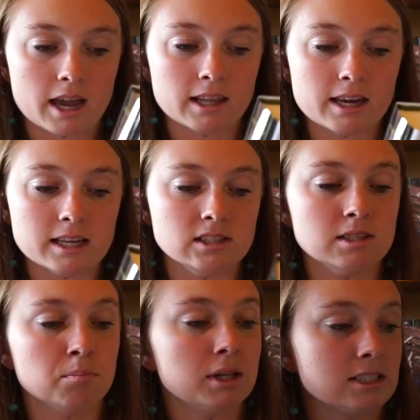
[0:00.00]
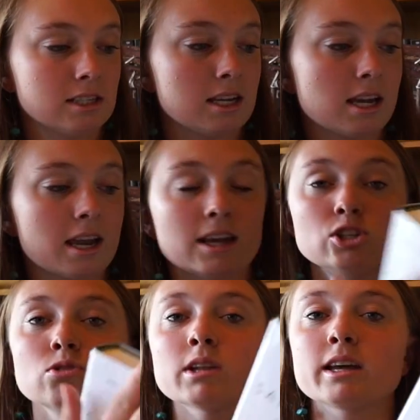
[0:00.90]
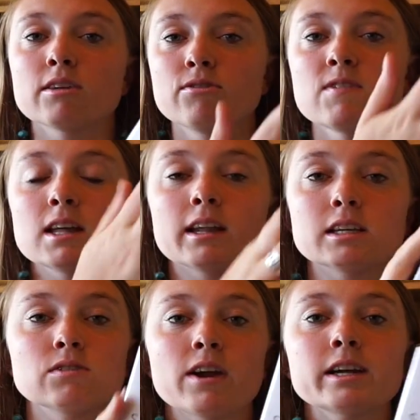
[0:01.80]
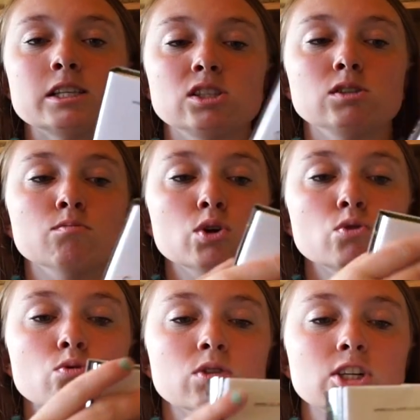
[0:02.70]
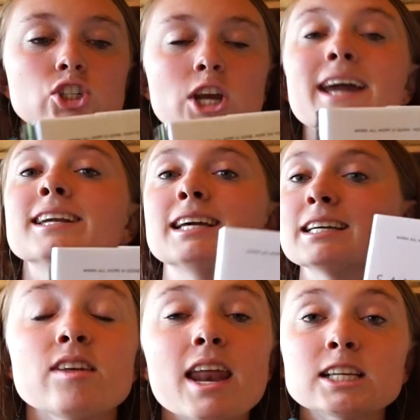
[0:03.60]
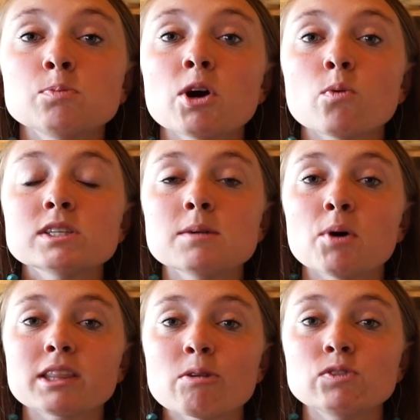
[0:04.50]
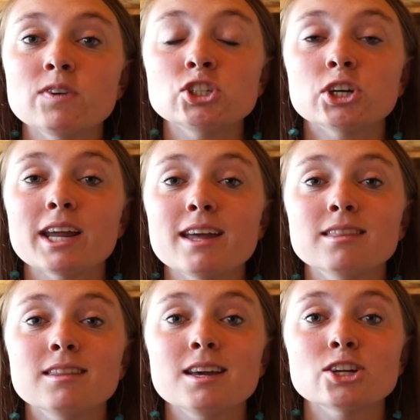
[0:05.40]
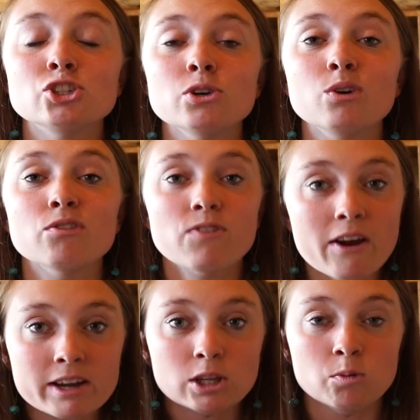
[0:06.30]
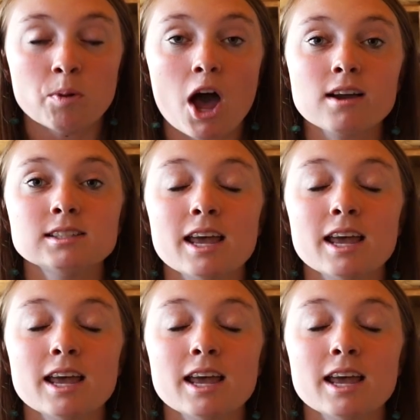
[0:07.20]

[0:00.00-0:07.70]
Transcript: I like its simplicity and I do like the feel. Like it's very smooth and shiny. The next book was the book that was featured in the June Fairy Loot box